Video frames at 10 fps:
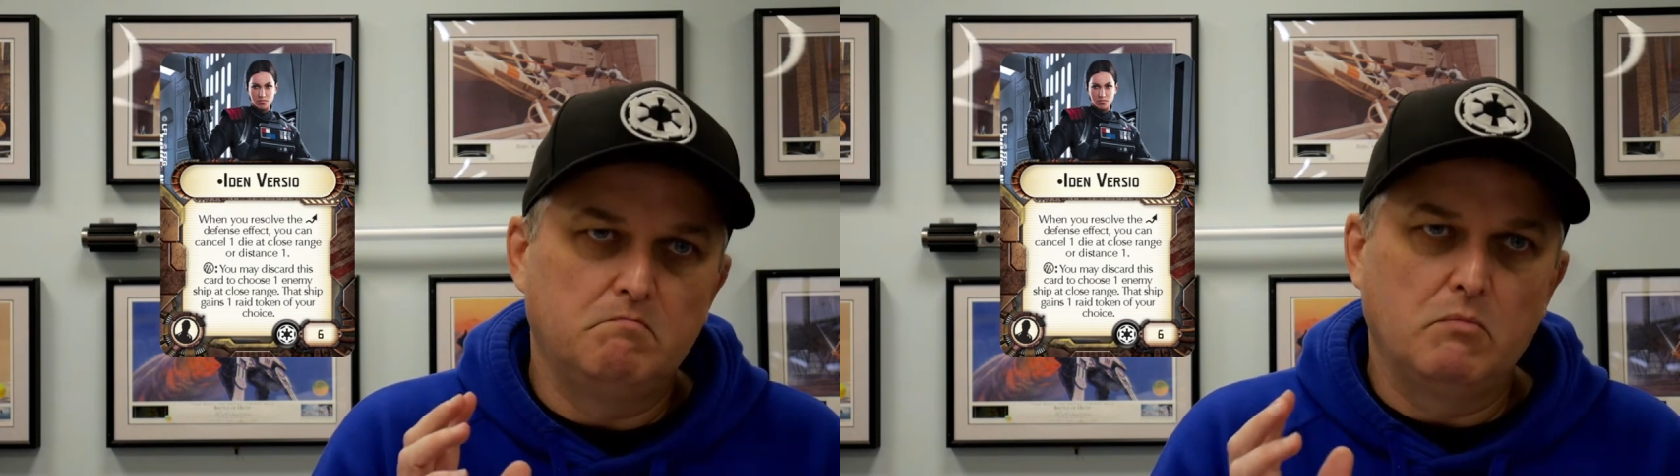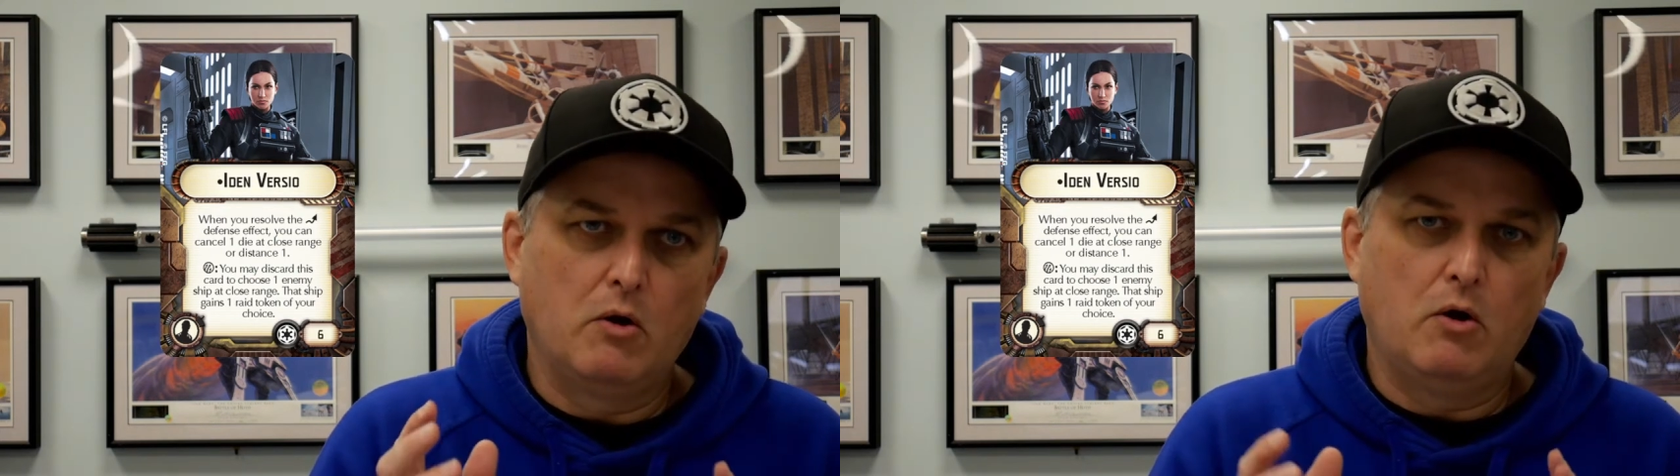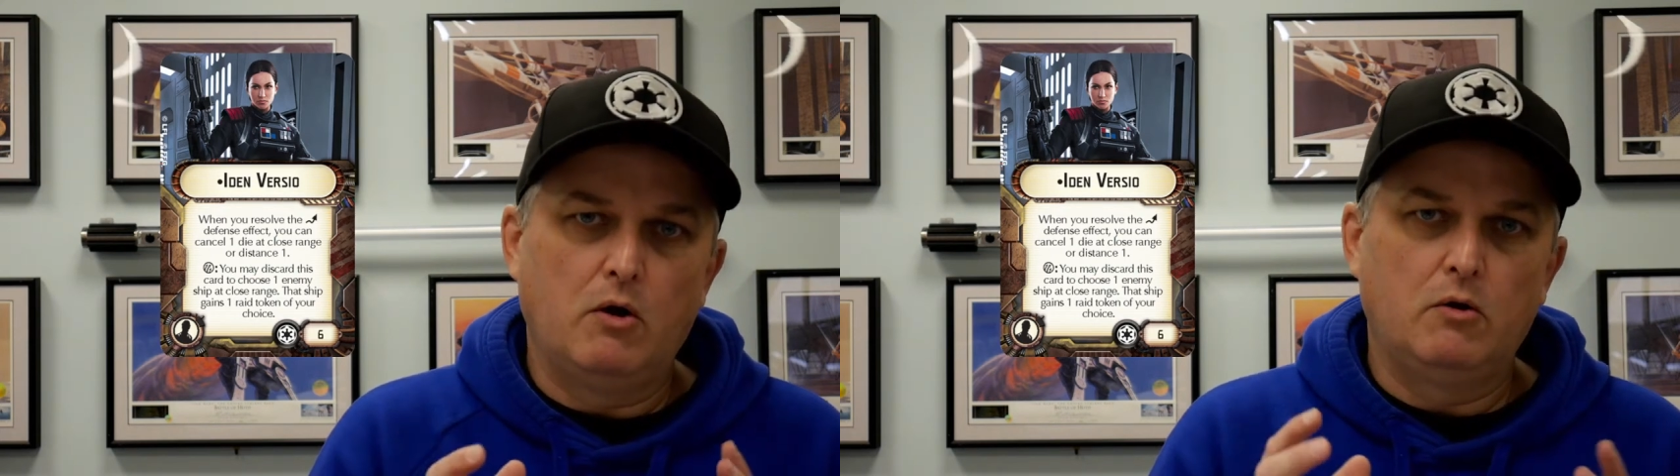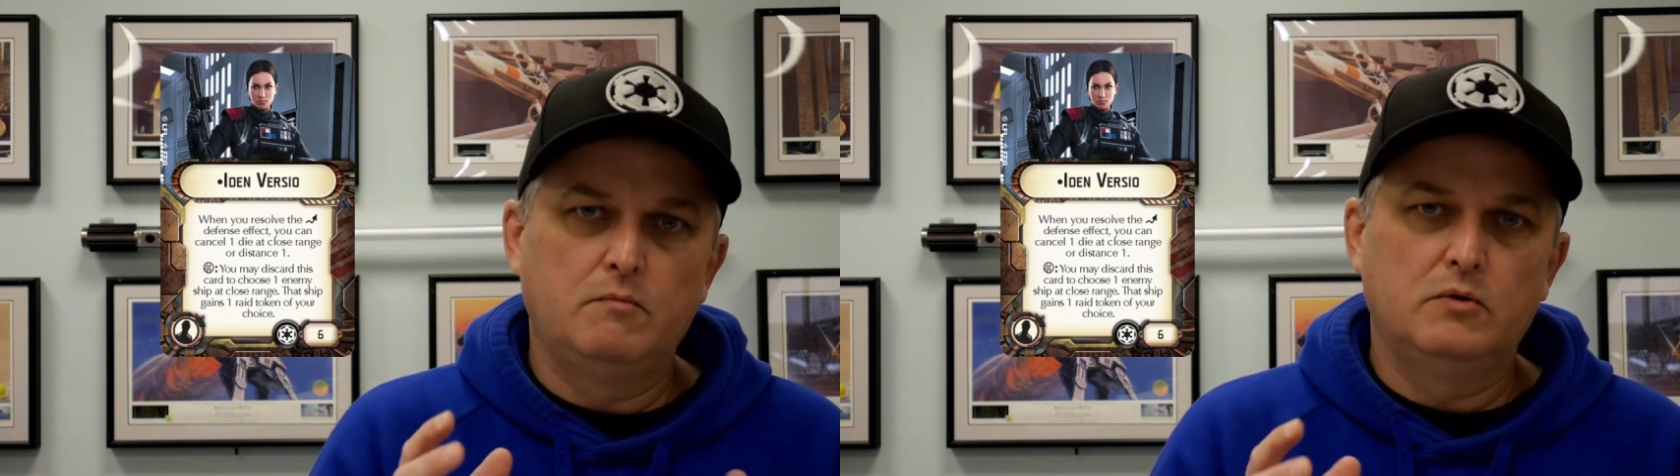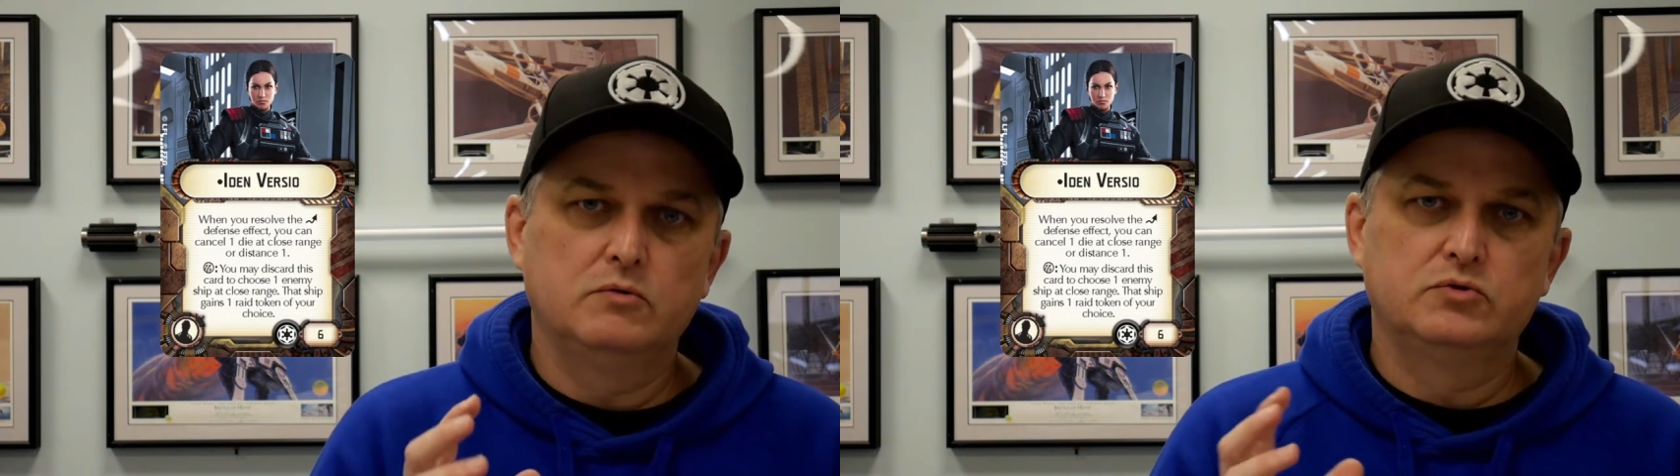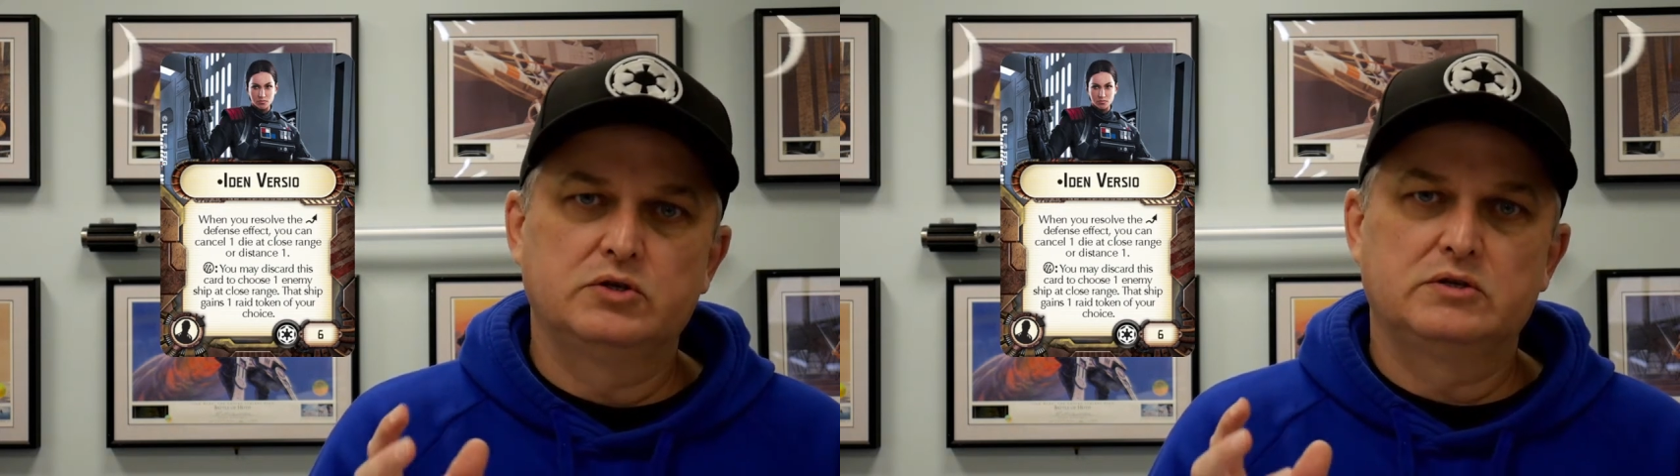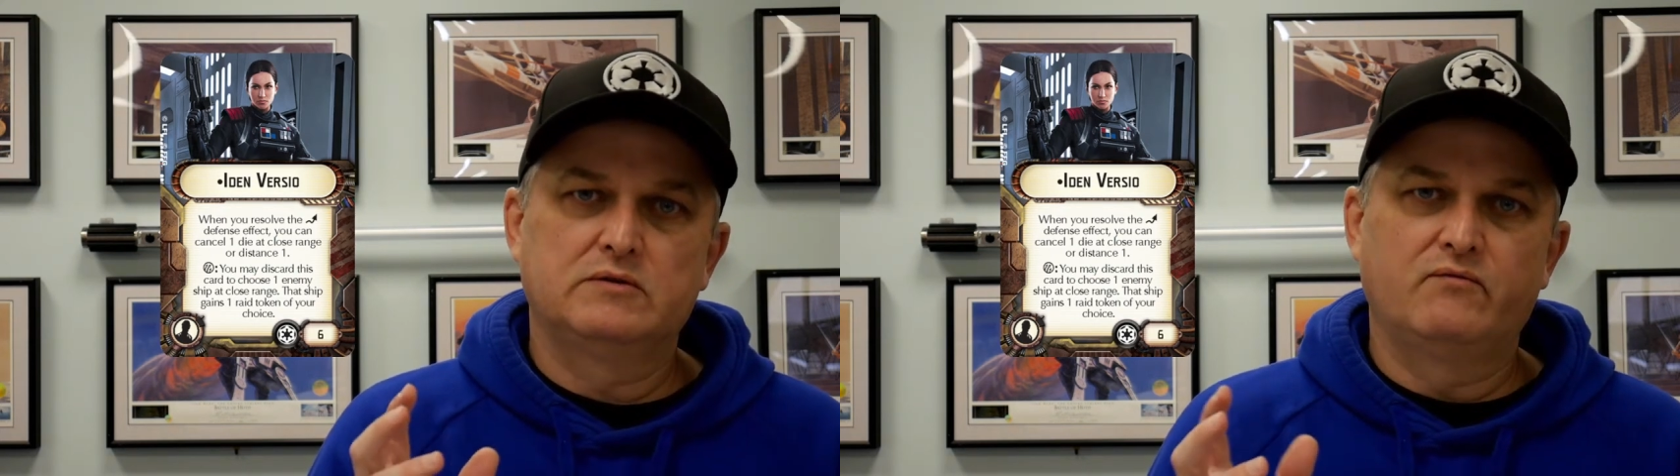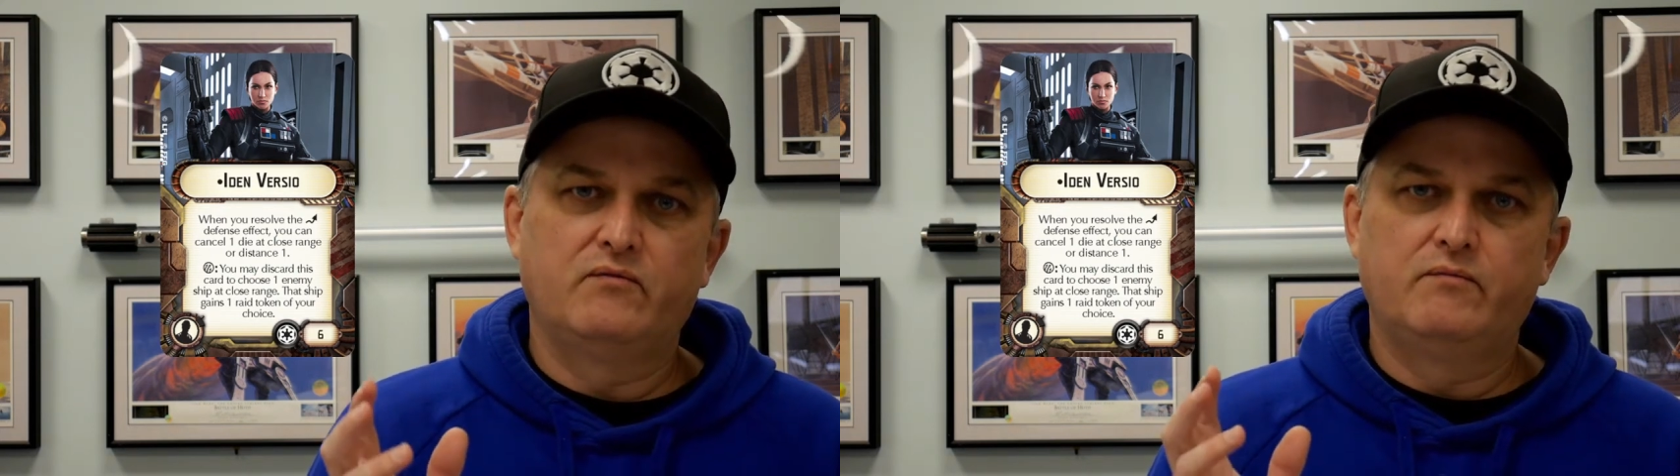almost
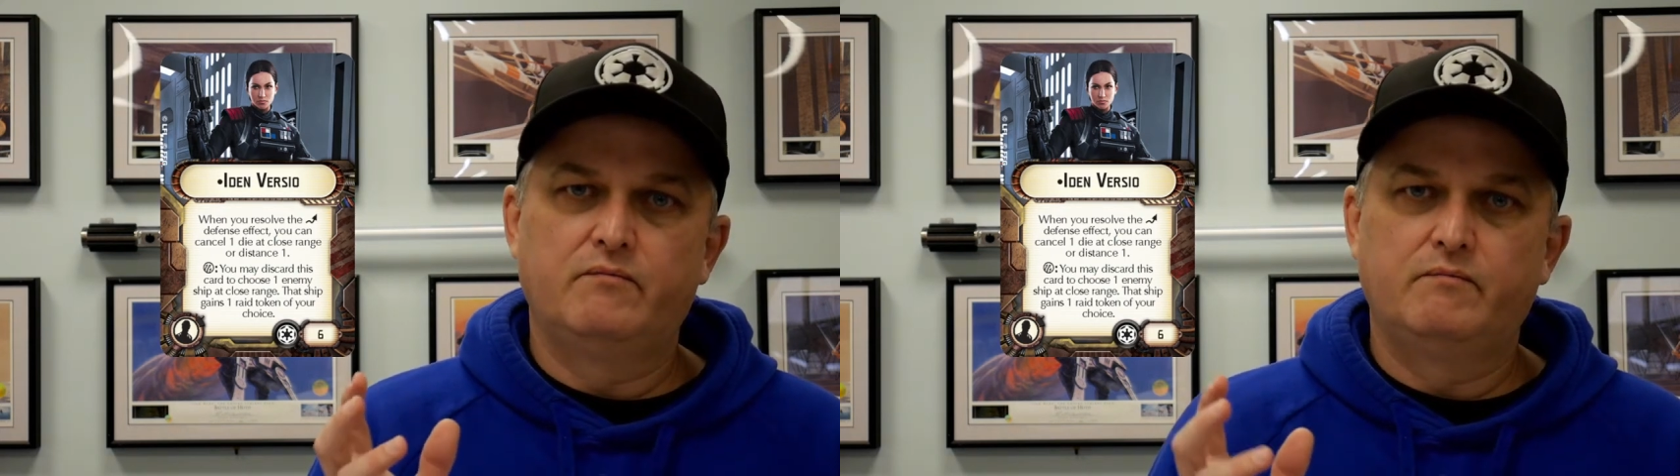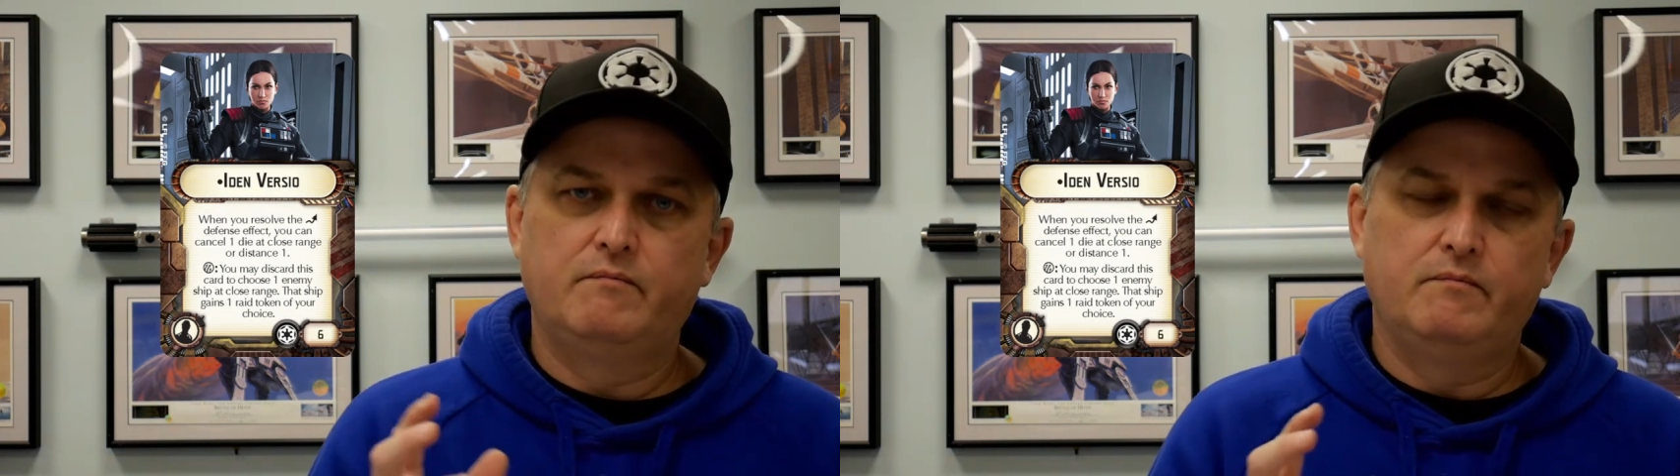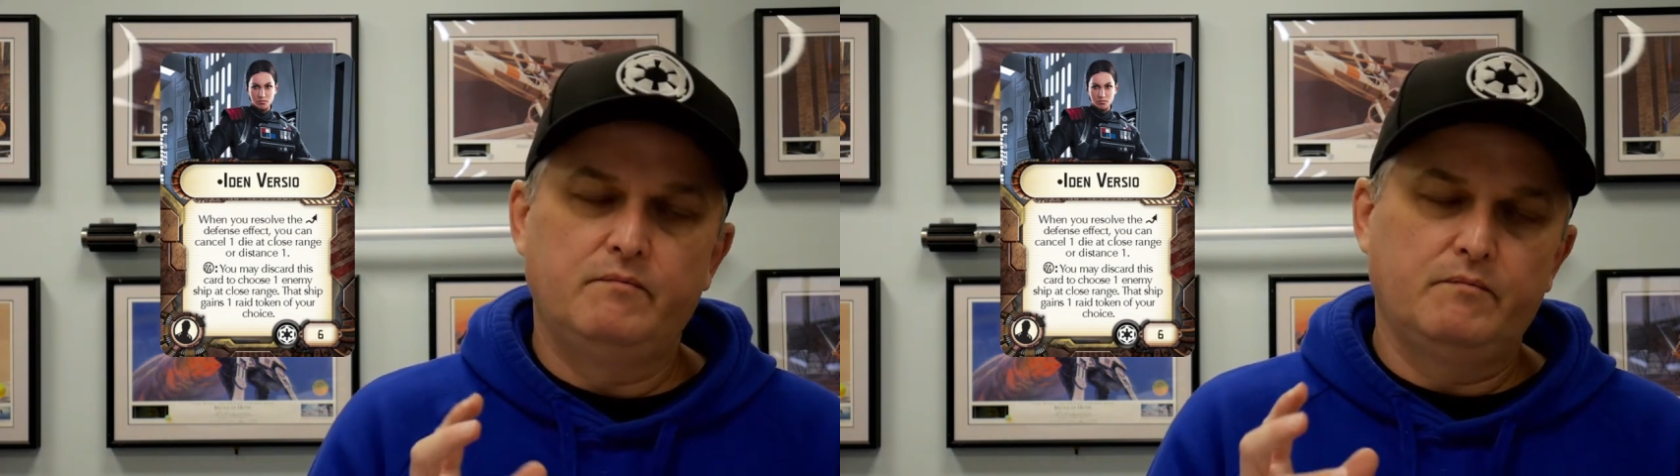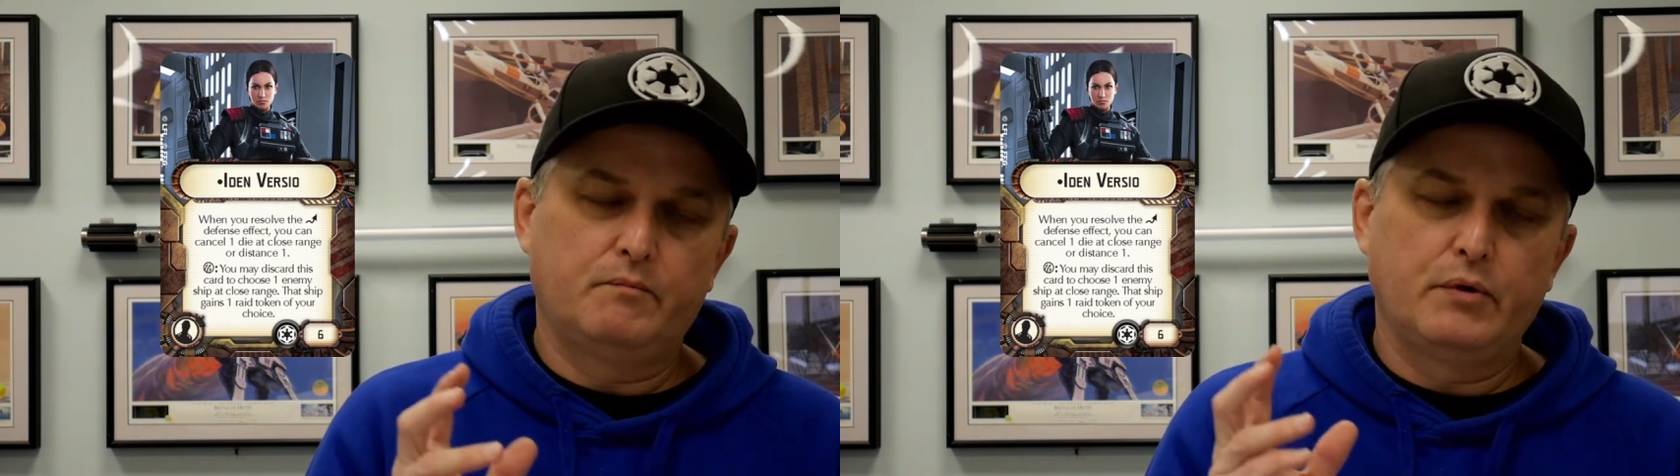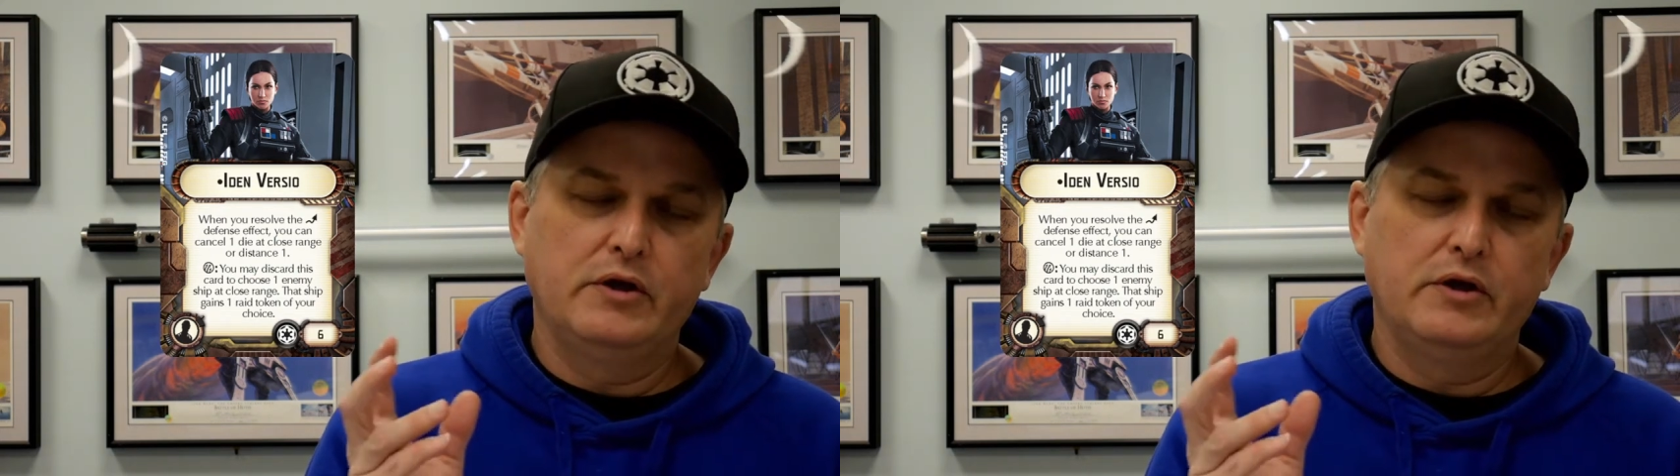pretty